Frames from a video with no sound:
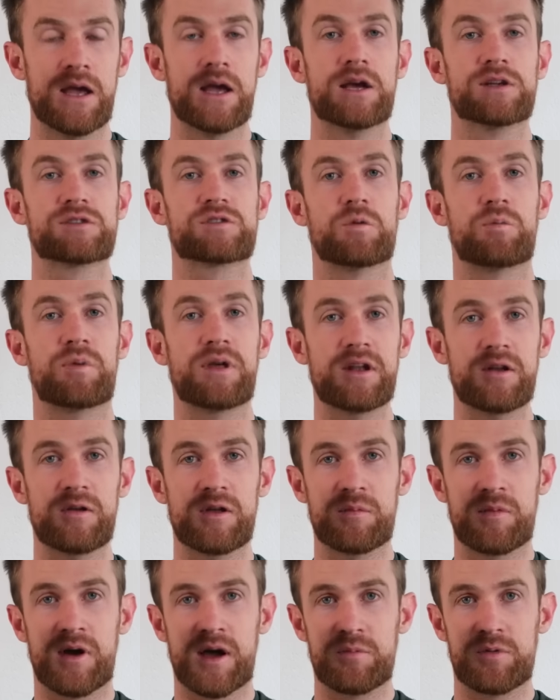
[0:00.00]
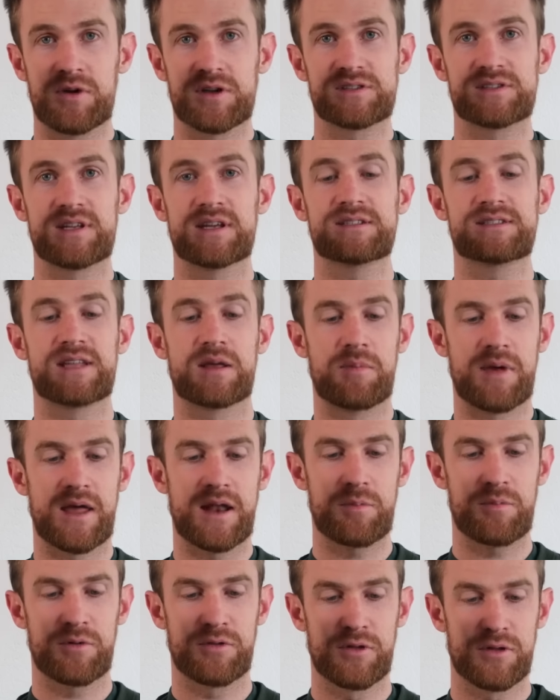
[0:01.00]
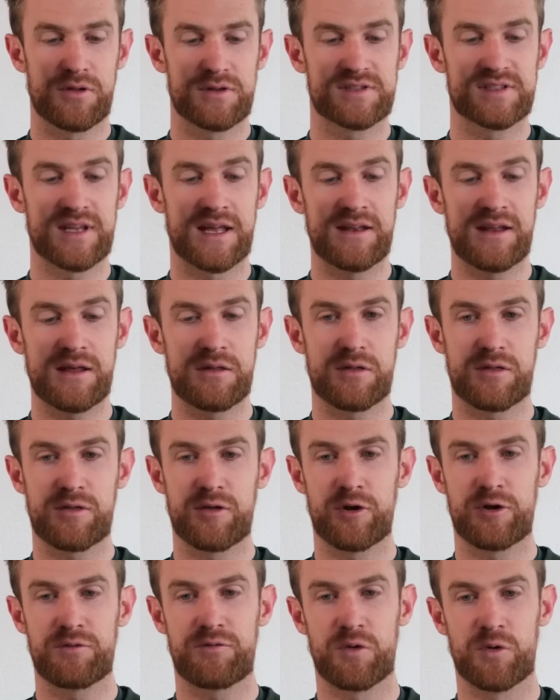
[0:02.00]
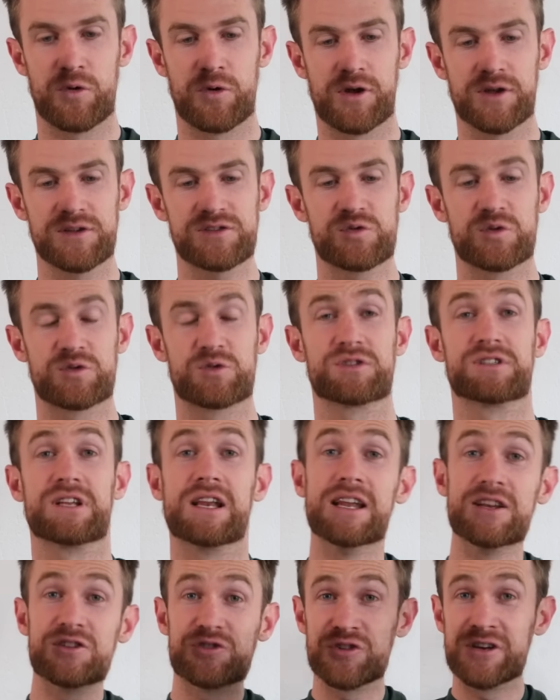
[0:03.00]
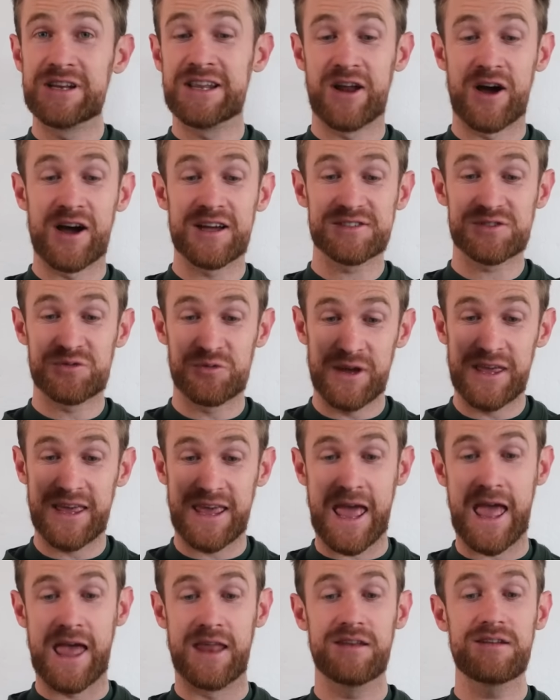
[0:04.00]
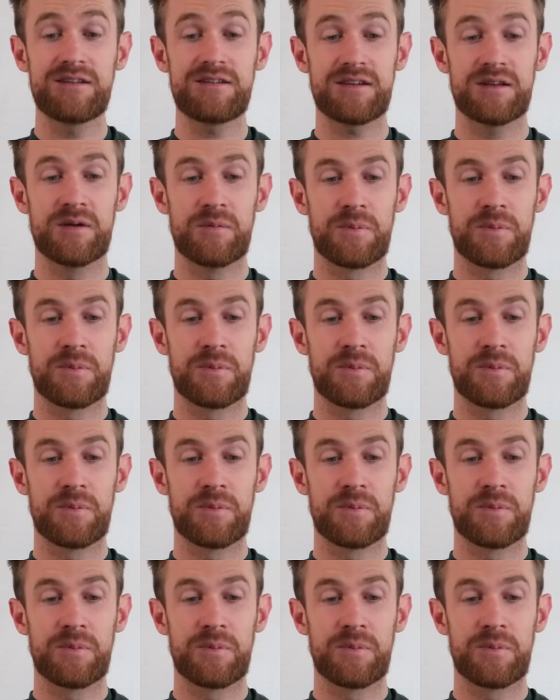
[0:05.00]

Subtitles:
So Pieter-Louis Myburgh says they met up on the Sunday, the 3rd of August, which was literally last weekend,